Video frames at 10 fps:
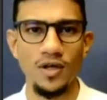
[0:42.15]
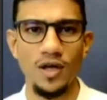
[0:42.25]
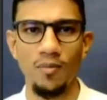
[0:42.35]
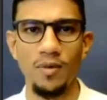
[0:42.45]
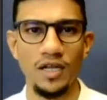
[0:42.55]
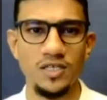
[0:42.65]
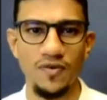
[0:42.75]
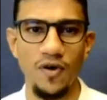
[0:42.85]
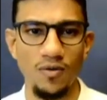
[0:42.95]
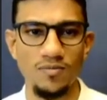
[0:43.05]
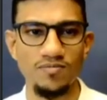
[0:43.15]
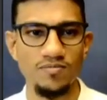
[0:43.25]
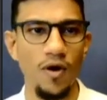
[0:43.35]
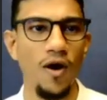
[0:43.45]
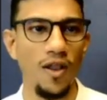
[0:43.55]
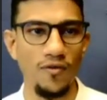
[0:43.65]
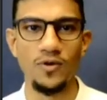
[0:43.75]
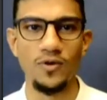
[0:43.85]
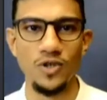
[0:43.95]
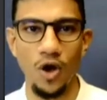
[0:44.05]
minutes for all of
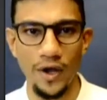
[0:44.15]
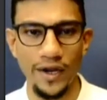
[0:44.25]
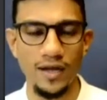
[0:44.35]
you to join